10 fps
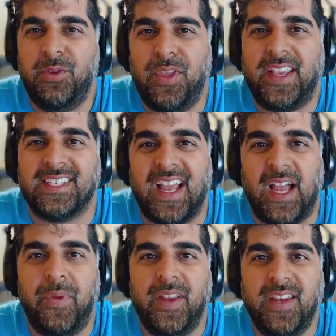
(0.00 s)
think has
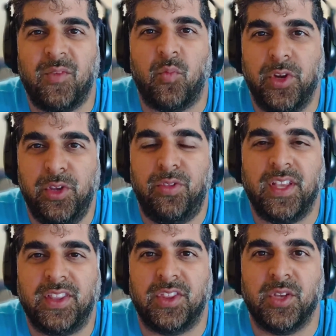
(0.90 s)
happened and where you
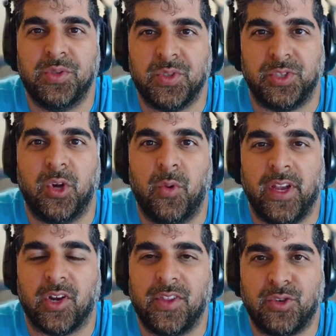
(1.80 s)
think that those are
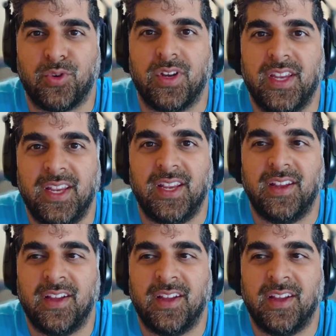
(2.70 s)
going. Are they trending?